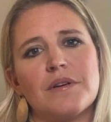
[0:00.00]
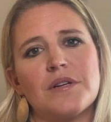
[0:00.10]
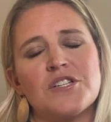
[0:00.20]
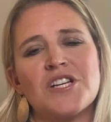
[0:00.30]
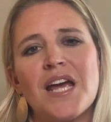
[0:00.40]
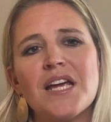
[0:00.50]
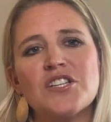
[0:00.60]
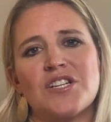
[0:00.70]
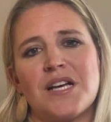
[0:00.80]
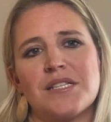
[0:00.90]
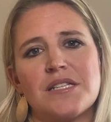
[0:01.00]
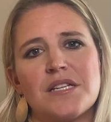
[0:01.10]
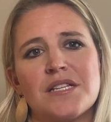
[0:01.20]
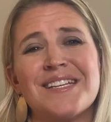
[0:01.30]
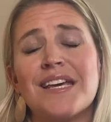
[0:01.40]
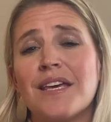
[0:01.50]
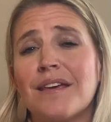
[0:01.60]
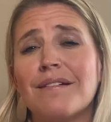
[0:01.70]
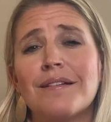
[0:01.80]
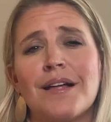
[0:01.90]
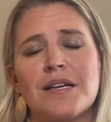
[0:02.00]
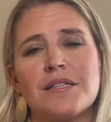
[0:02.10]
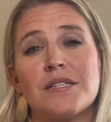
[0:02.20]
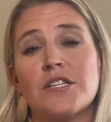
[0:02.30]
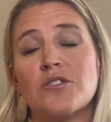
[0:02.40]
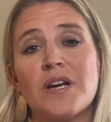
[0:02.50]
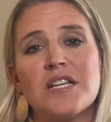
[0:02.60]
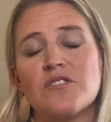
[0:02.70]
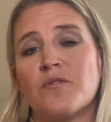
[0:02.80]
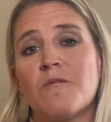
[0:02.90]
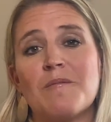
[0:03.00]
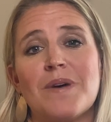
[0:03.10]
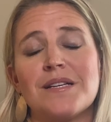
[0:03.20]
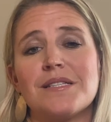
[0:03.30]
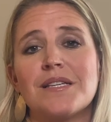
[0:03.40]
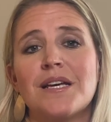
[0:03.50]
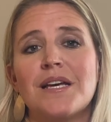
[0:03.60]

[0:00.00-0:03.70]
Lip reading: change us, to heal us, to transform us,